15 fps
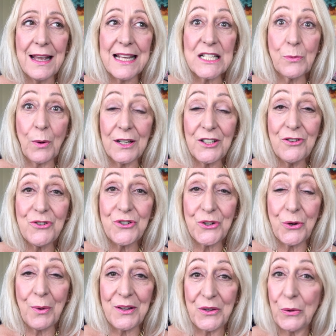It's what you
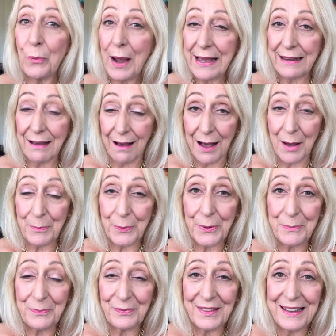do when you wake up.
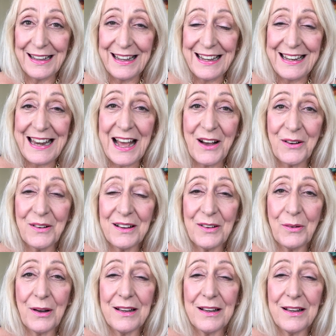Now,